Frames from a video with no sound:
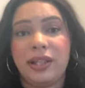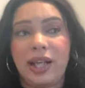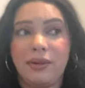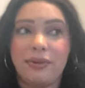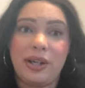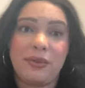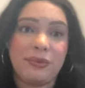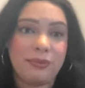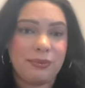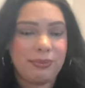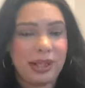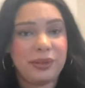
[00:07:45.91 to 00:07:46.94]
And when I
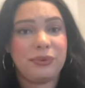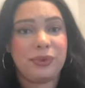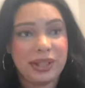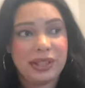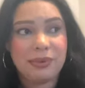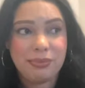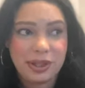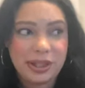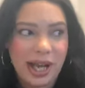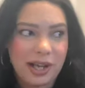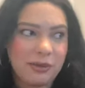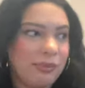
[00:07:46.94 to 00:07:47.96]
mean read the book,
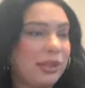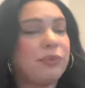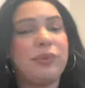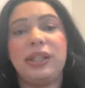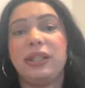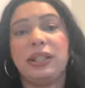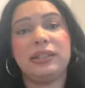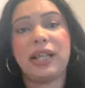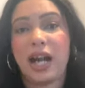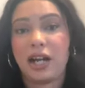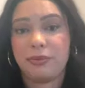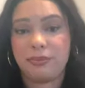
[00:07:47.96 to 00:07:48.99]
I don't mean read the
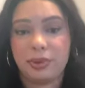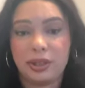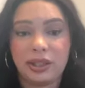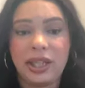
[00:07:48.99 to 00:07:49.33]
entire book.